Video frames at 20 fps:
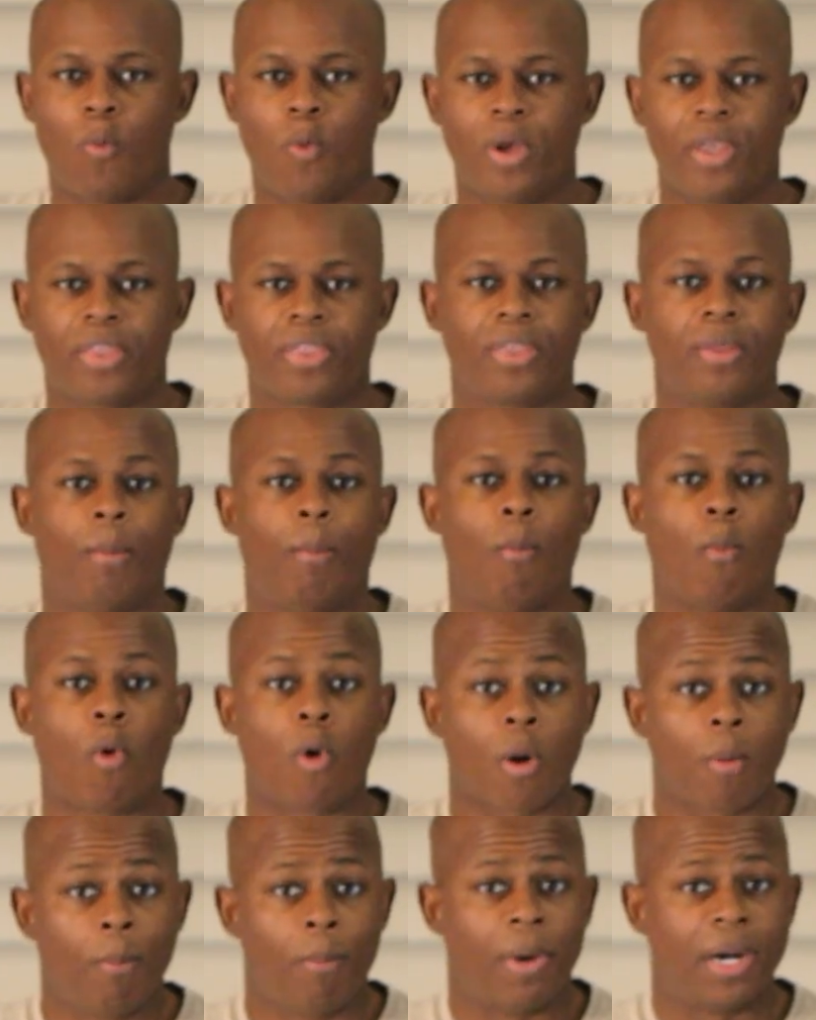with
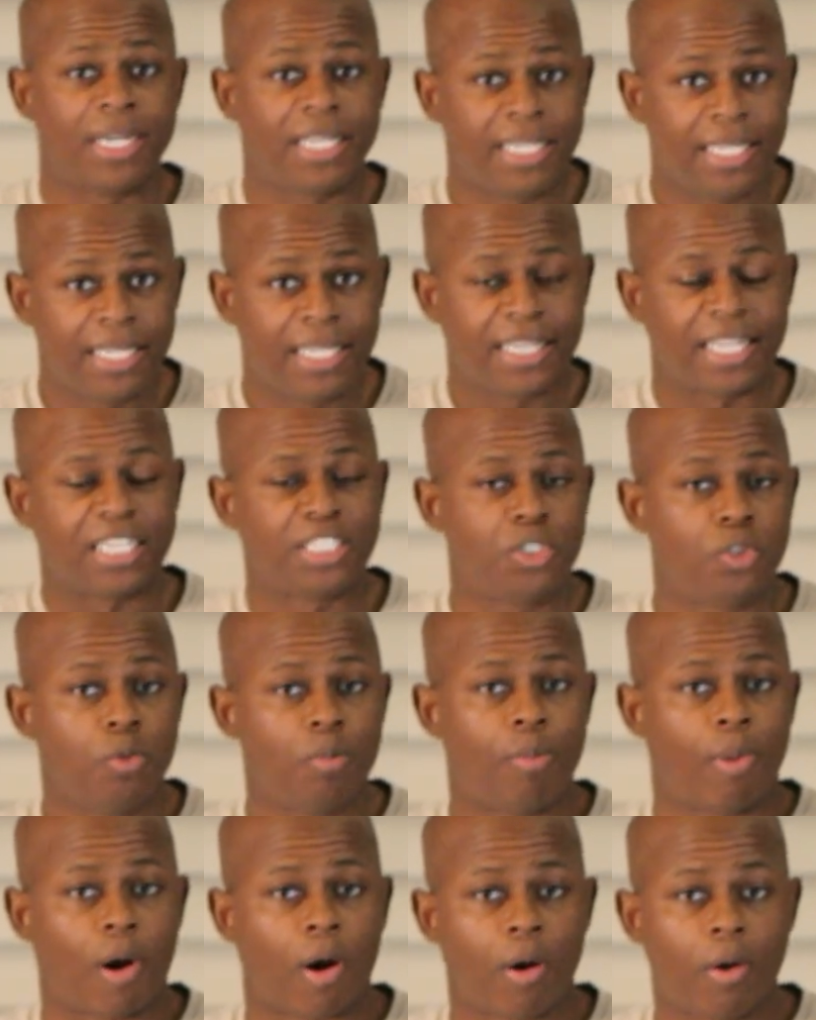more money that you
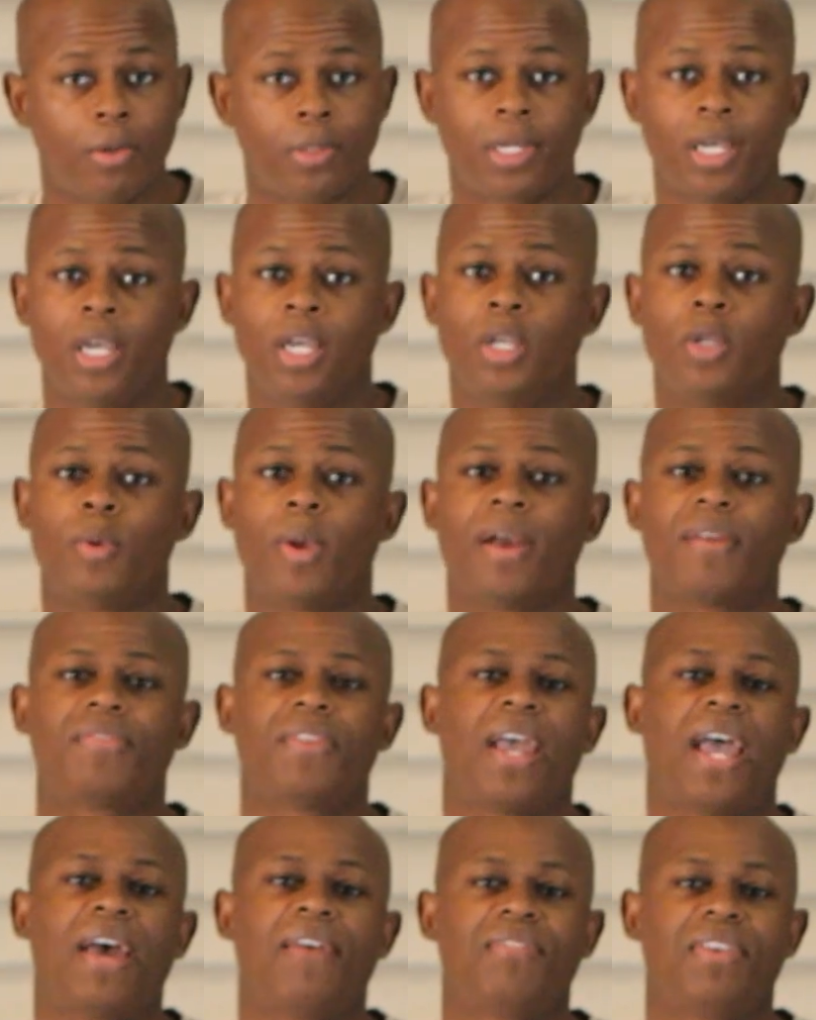borrowed, you have to
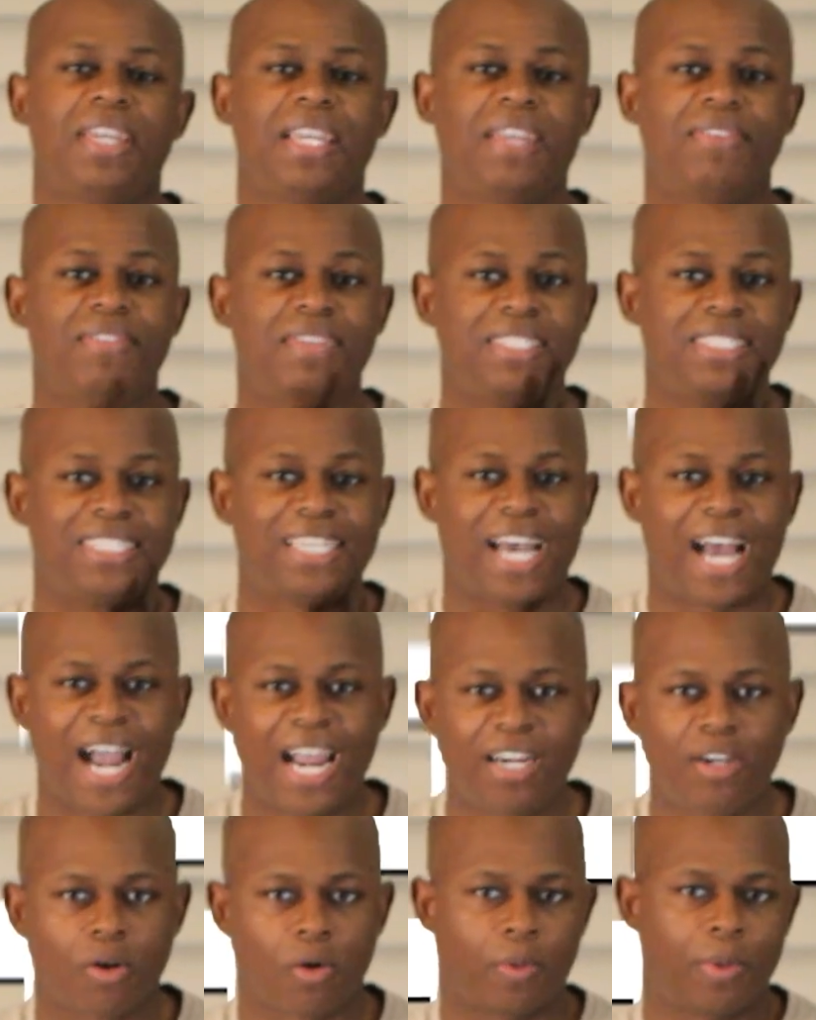have an even
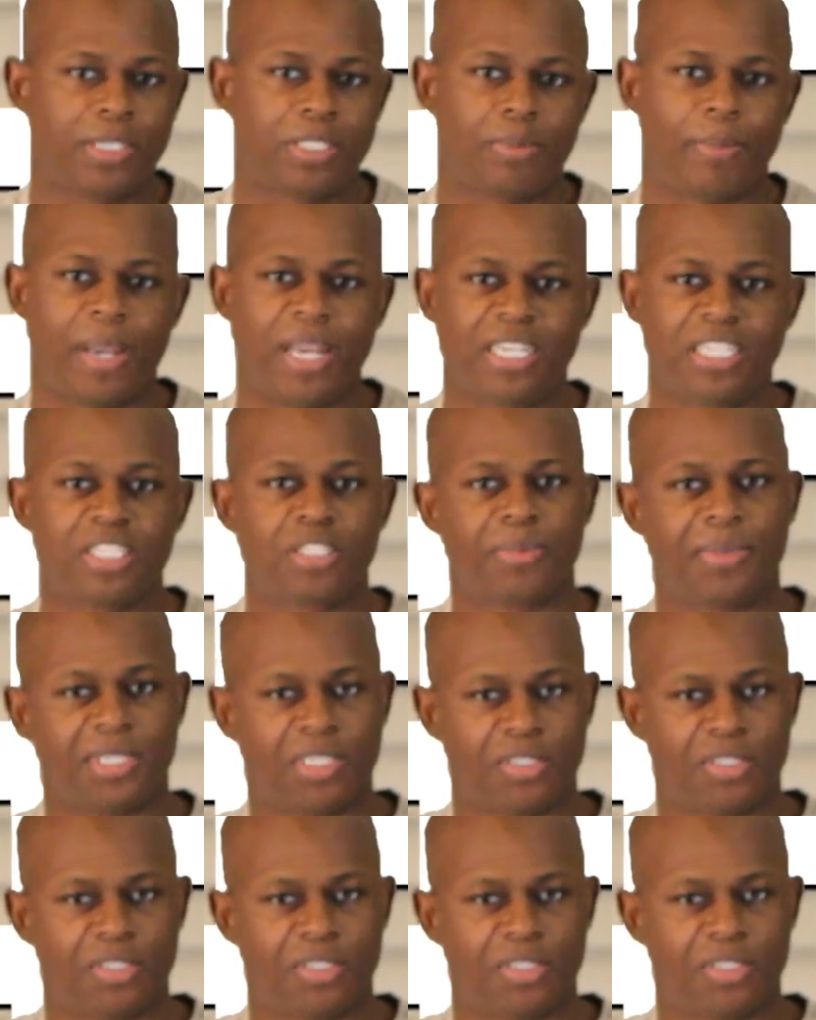tighter risk management